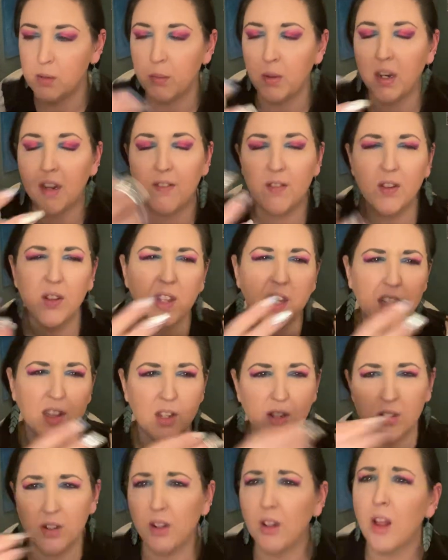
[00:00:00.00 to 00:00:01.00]
but I feel like
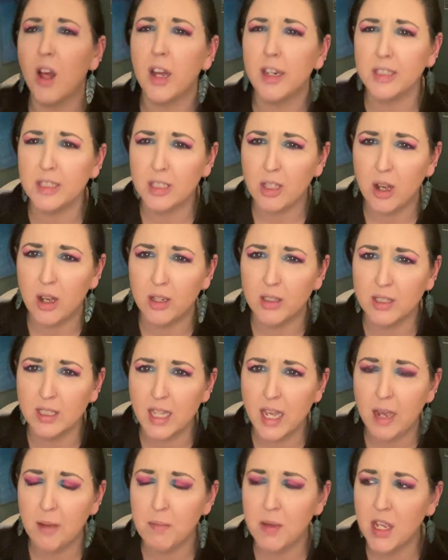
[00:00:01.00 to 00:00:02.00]
there's a lot of songs that